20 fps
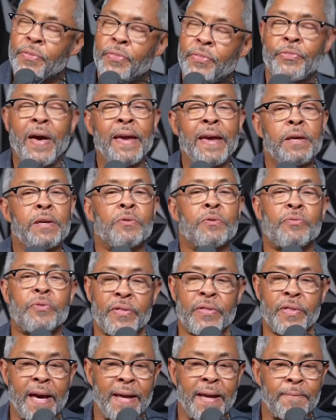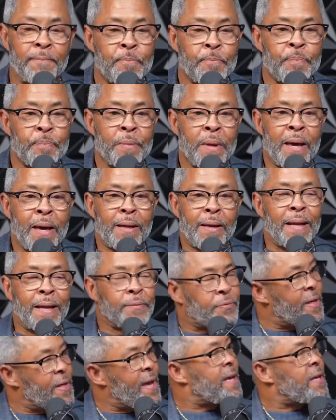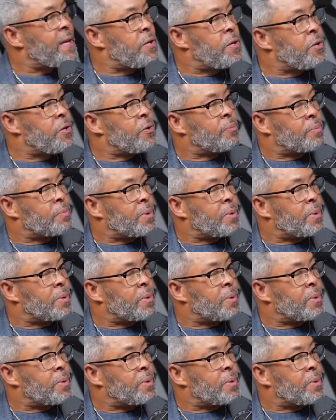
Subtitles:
Thank you for that. And thank you,